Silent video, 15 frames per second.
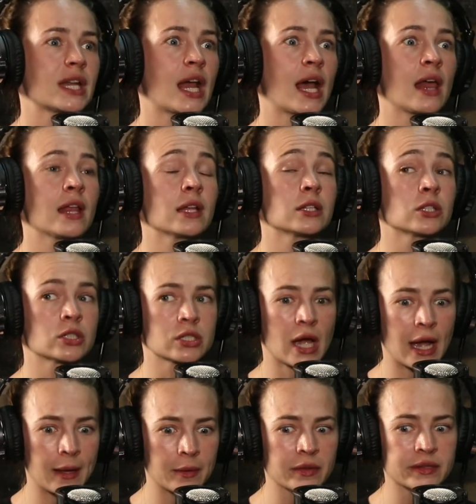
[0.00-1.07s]
And I
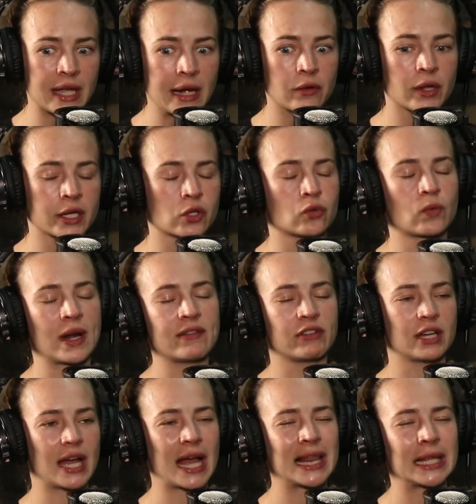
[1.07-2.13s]
now like crave
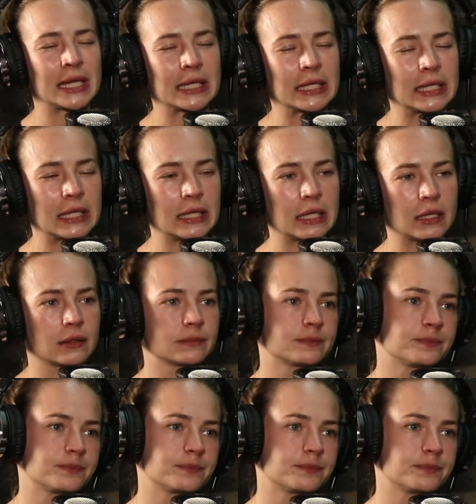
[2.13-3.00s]
it. I like need it.